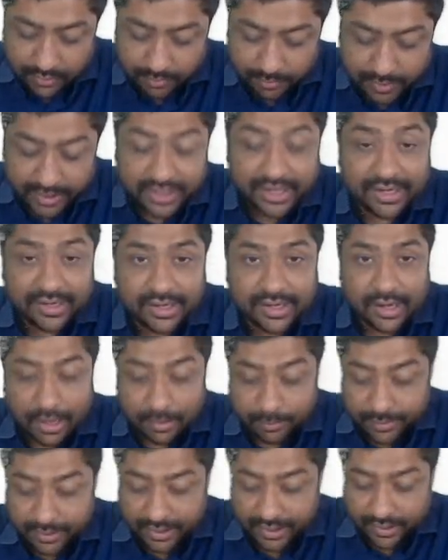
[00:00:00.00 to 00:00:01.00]
mediated
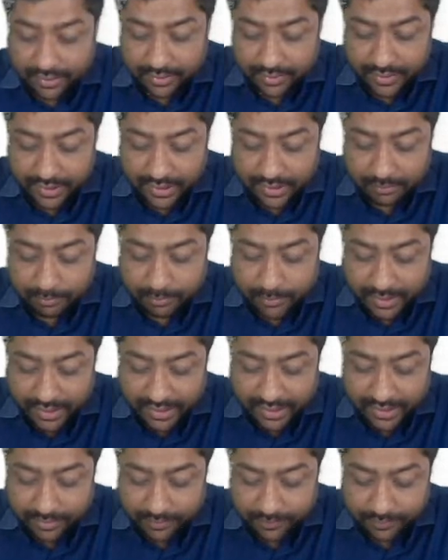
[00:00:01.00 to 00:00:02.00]
uptake in
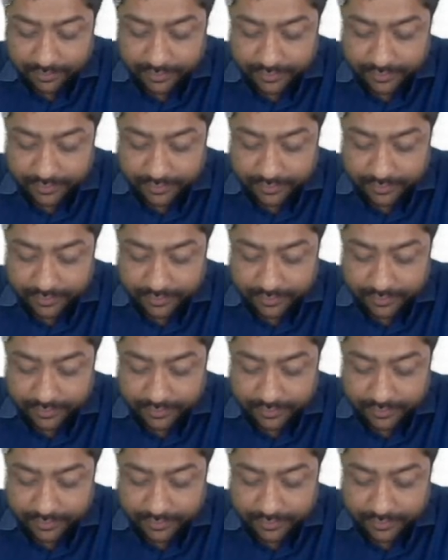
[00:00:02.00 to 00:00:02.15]
brain.